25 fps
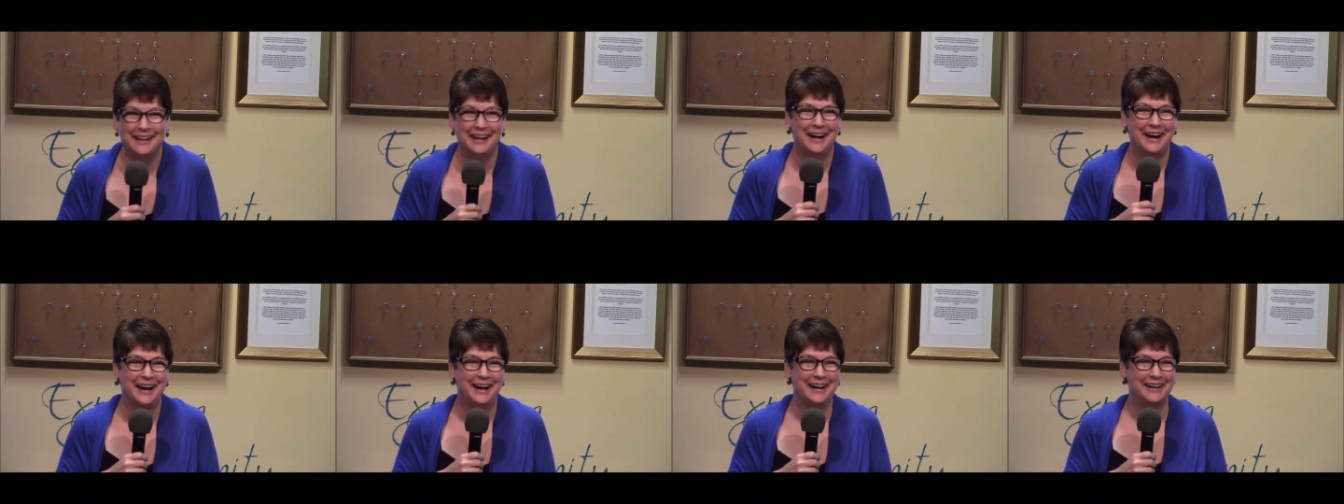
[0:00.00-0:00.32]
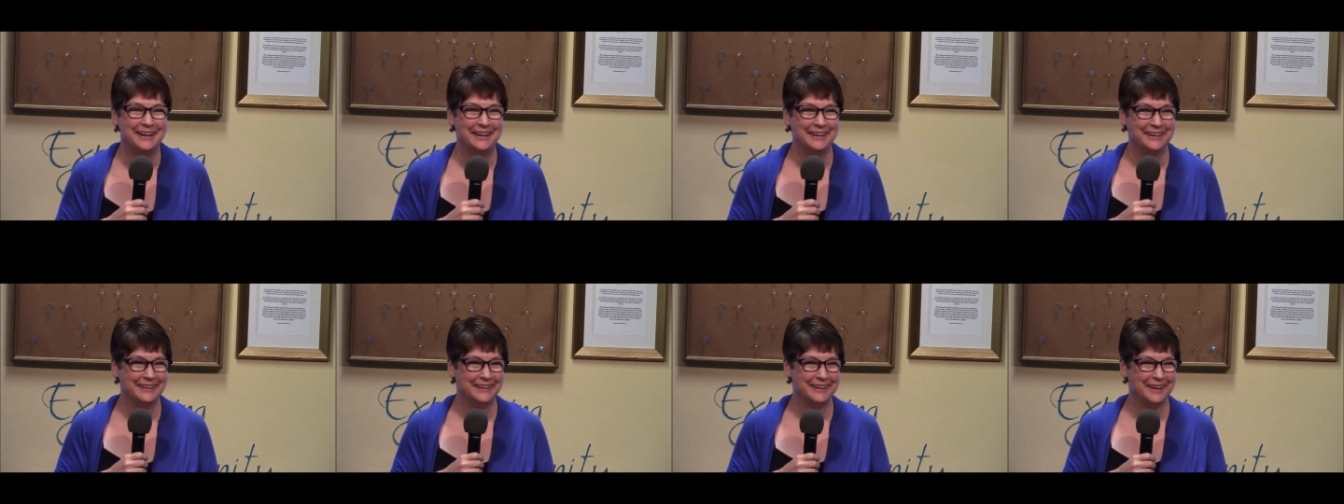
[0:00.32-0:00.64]

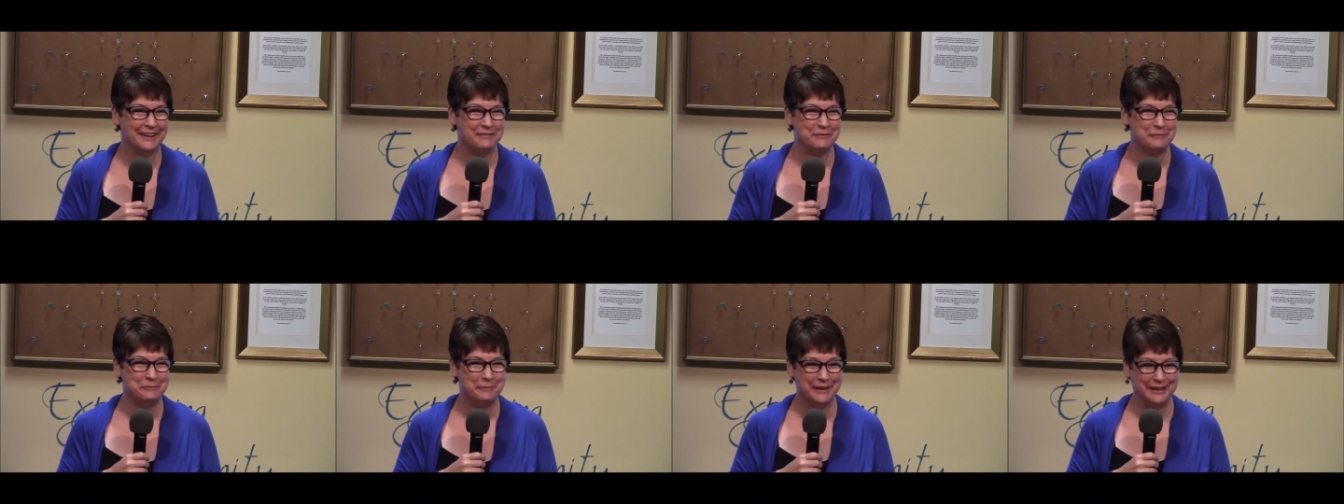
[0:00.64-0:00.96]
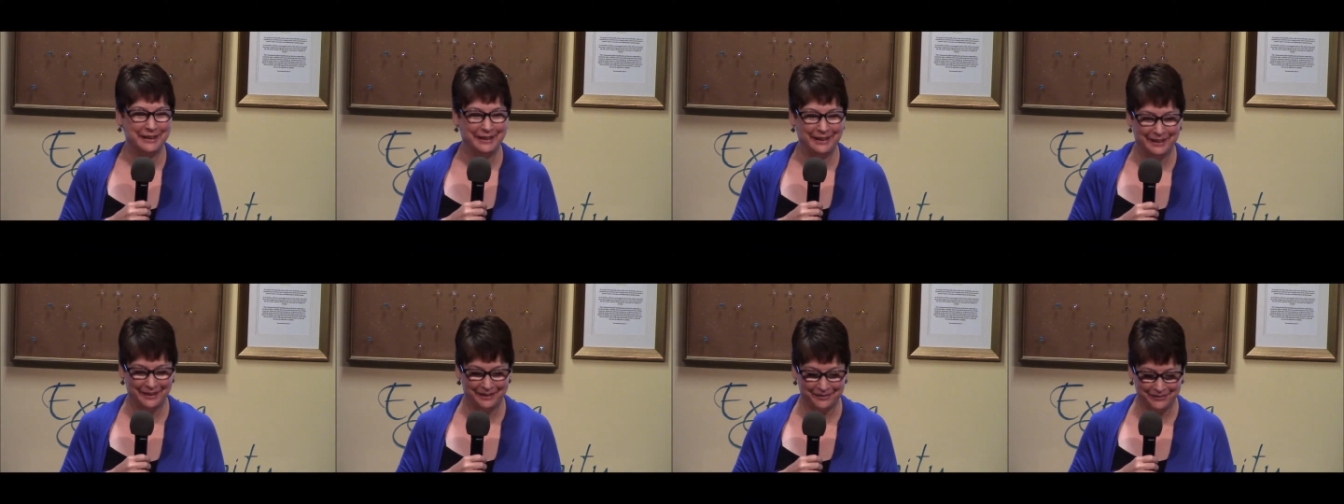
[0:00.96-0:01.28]
I love being
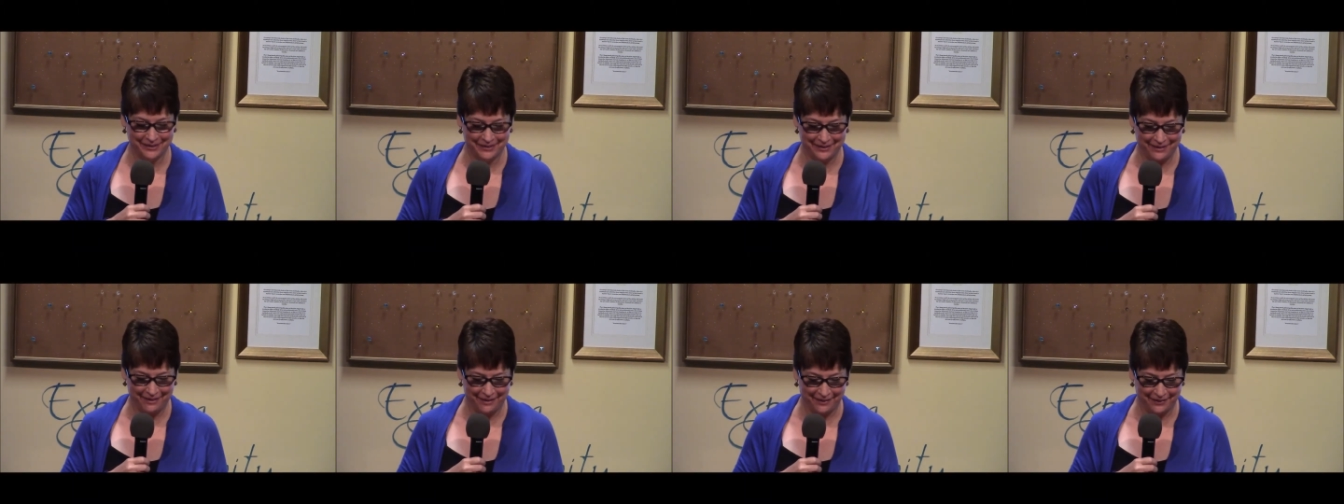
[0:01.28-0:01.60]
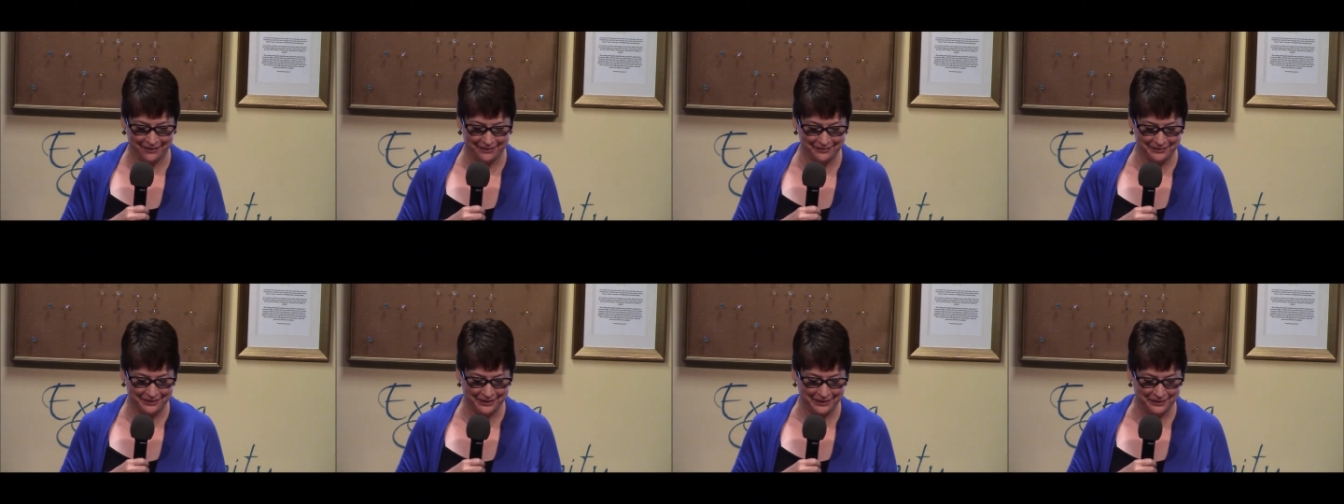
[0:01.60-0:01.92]
here with all
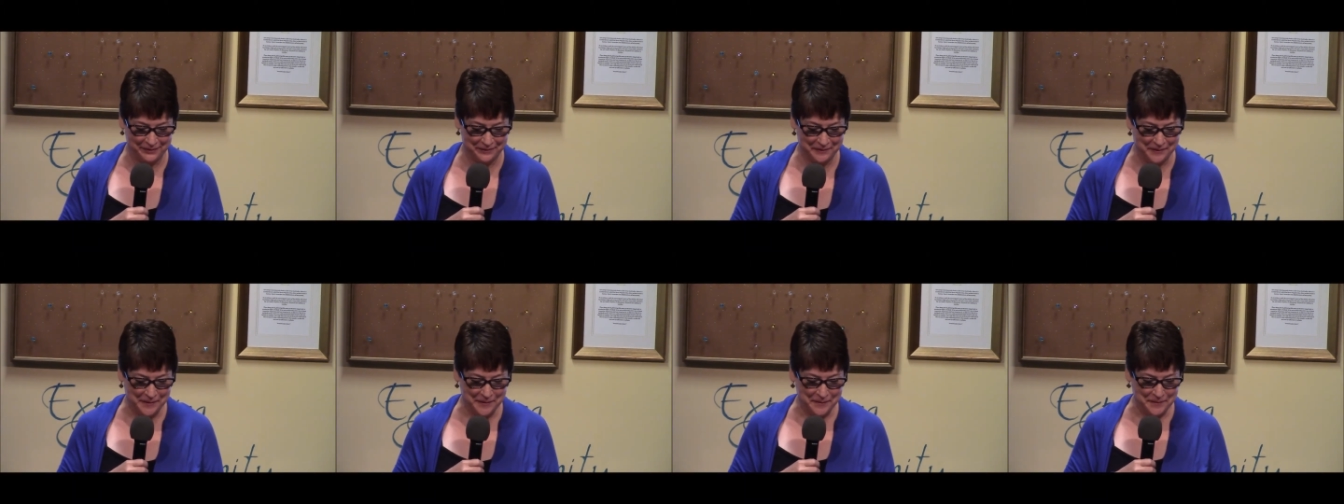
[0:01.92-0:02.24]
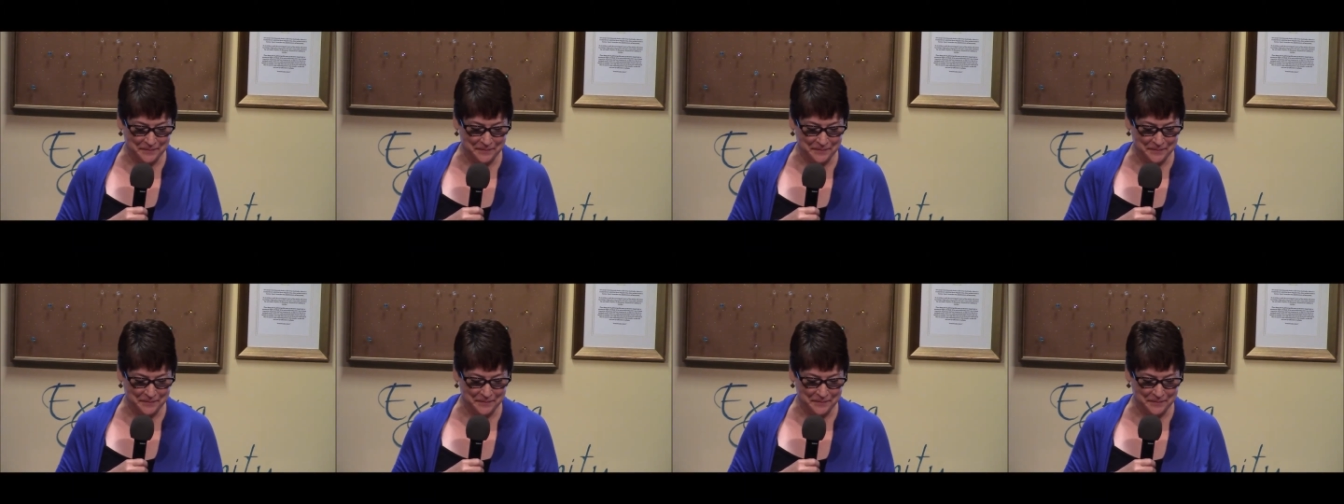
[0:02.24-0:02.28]
of you.